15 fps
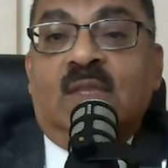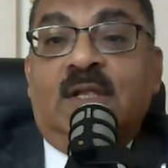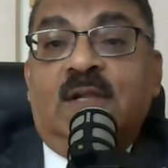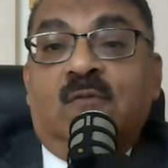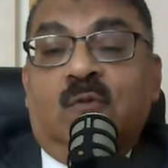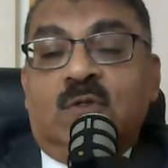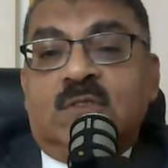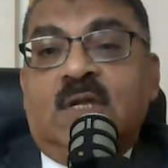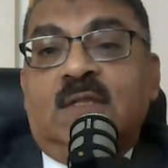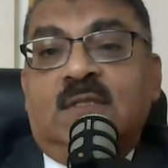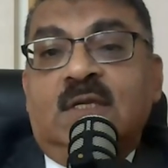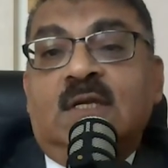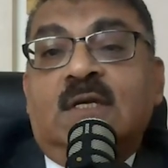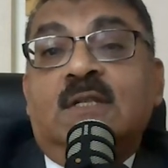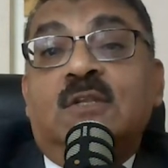It was, I
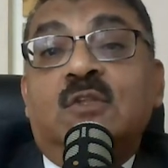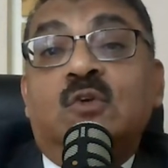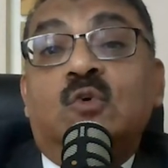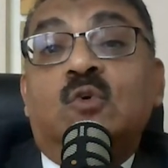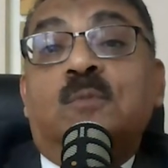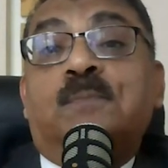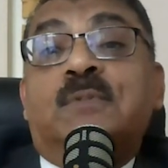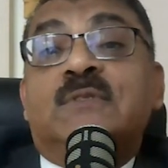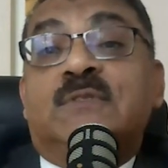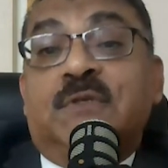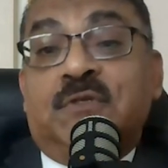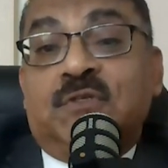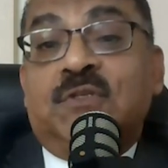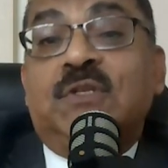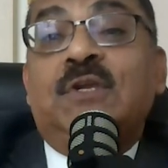think, a new
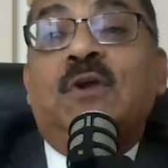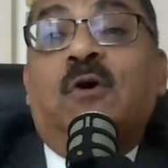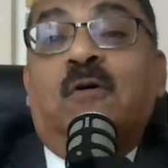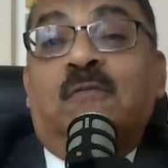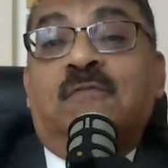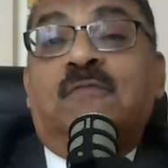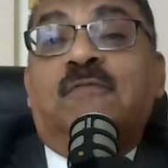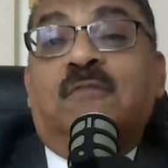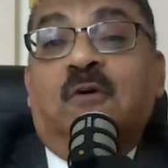positioning of